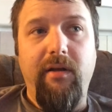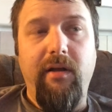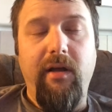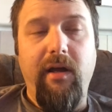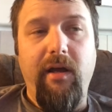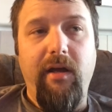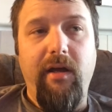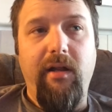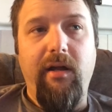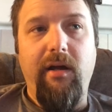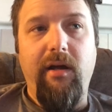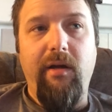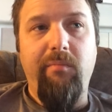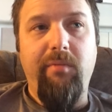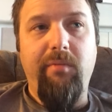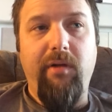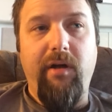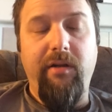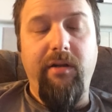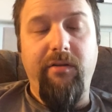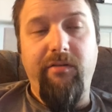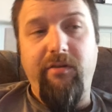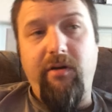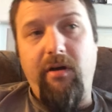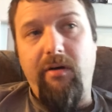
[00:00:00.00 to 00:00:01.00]
and I
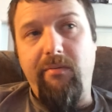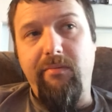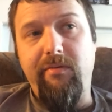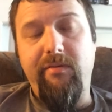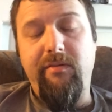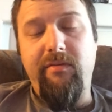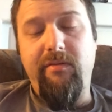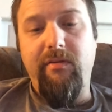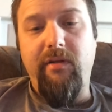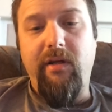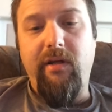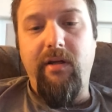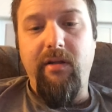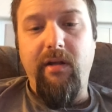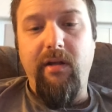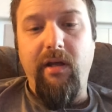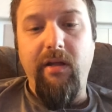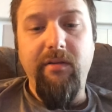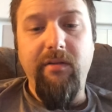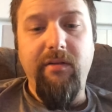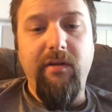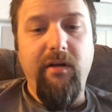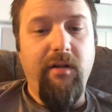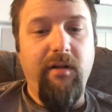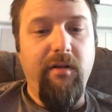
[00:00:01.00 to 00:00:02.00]
applied to jobs at
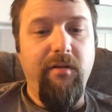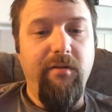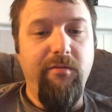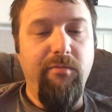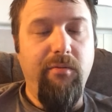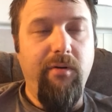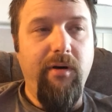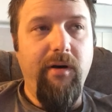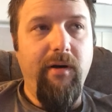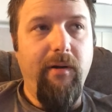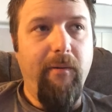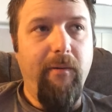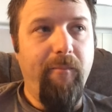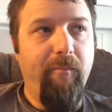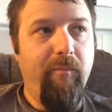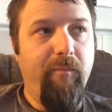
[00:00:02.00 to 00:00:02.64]
Intel as well,